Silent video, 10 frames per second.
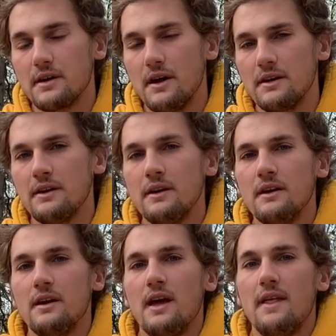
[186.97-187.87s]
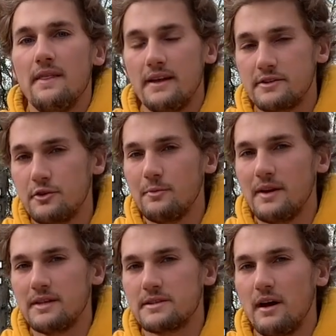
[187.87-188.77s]
on, and then 2
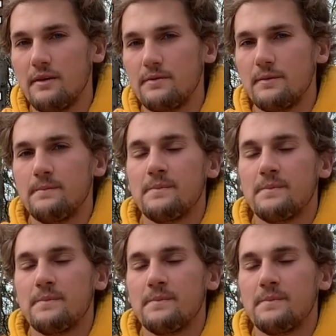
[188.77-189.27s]
minutes off.